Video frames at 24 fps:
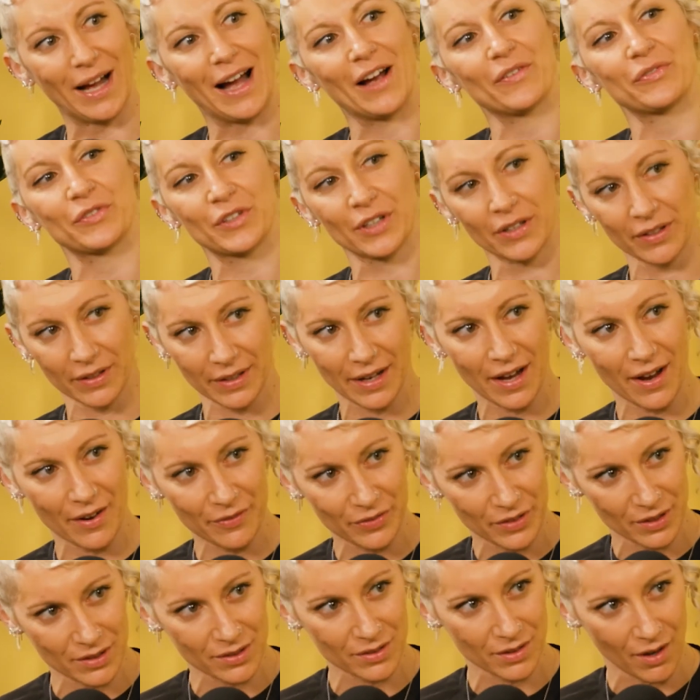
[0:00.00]
after they have
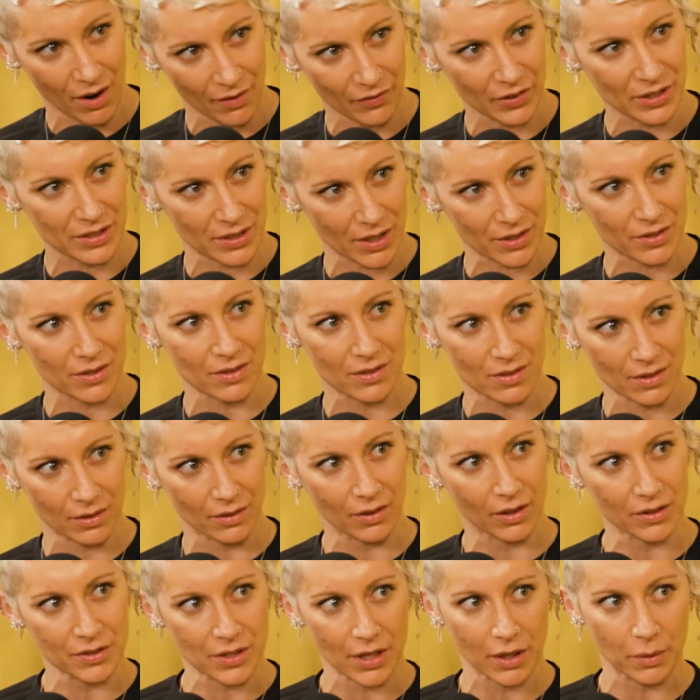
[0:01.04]
these conversations on
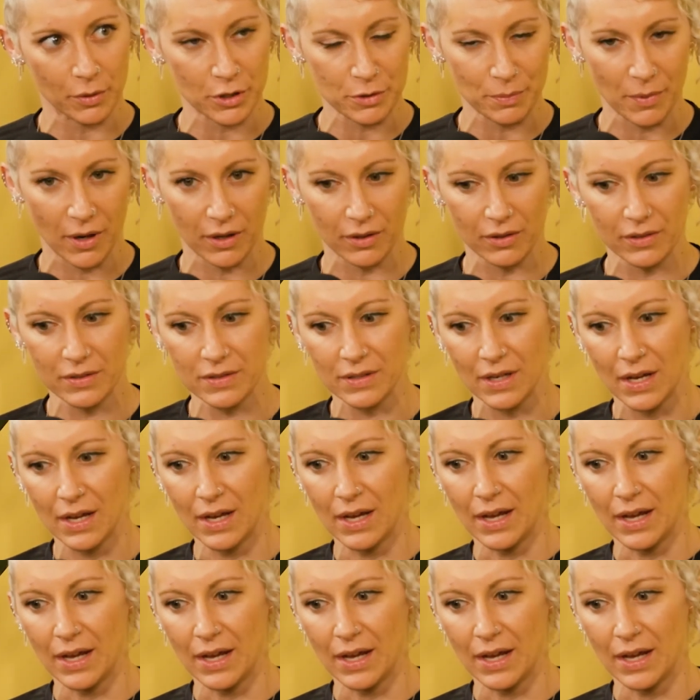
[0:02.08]
large language models,